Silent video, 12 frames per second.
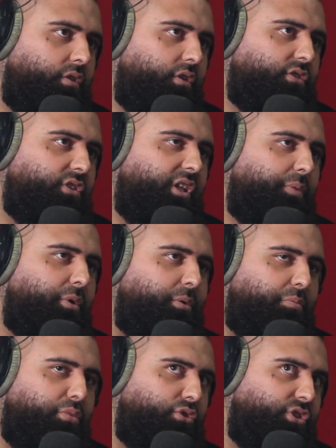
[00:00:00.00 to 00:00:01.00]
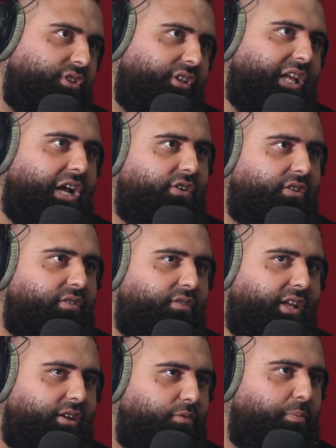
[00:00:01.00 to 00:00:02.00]
So they're probably pushing the narrative
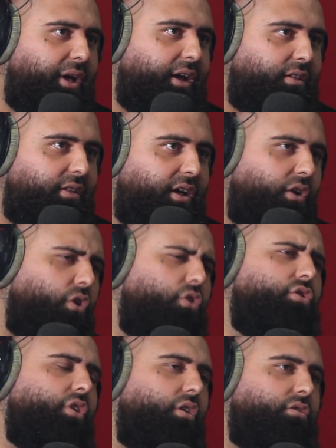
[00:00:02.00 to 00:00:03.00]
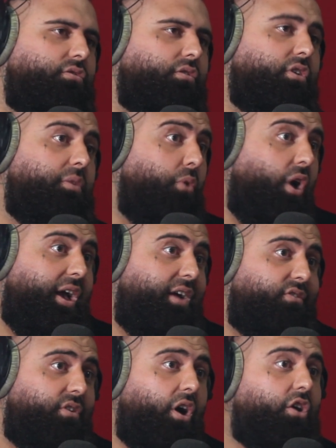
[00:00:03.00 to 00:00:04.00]
that it's back now. Or who knows? He might have
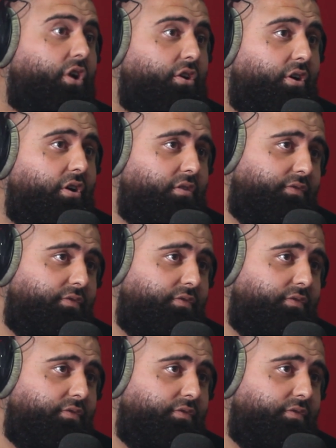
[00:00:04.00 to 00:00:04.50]
it. I don't know.